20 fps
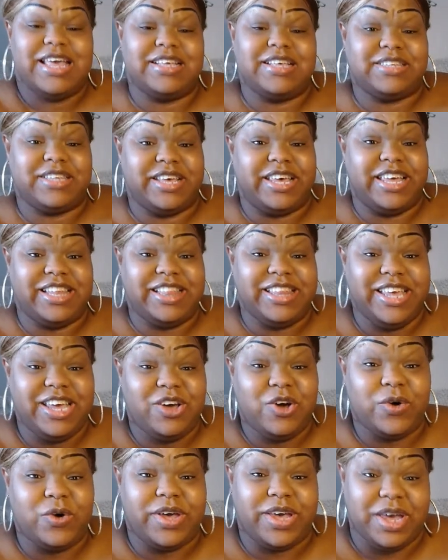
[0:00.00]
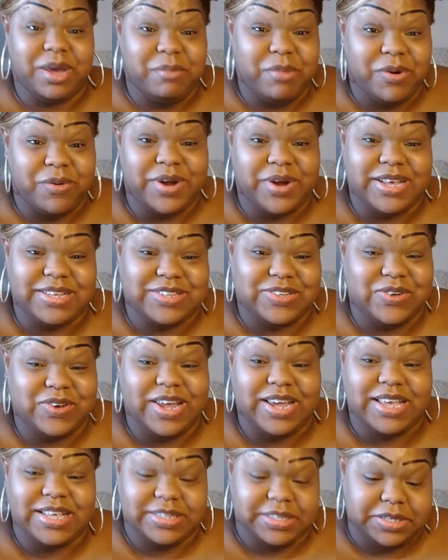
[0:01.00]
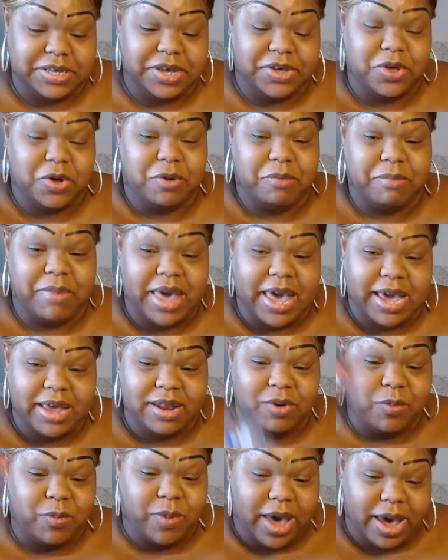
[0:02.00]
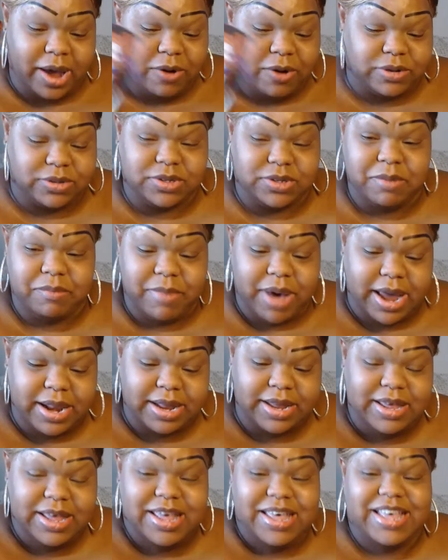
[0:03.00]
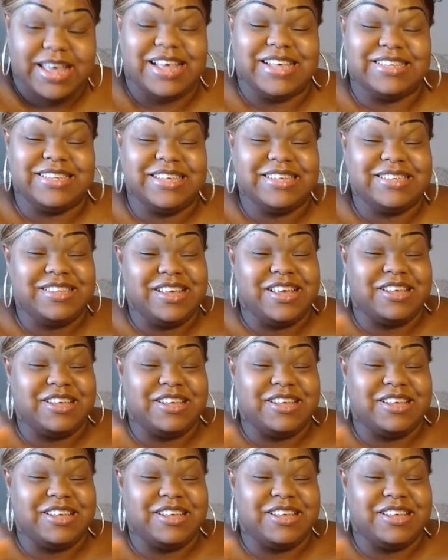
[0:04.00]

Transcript: is an illegal immigrant so they can send your maid away, or somebody is is,